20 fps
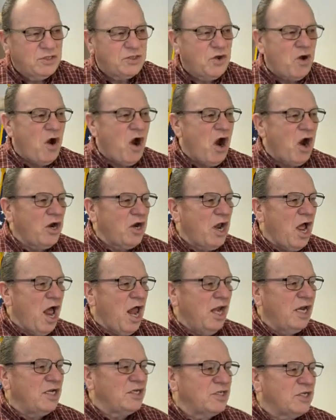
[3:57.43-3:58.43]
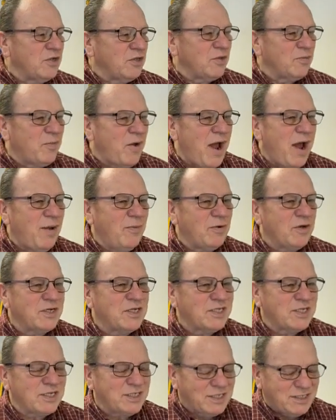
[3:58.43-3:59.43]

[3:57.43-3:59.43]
So our knowledge of the Bible is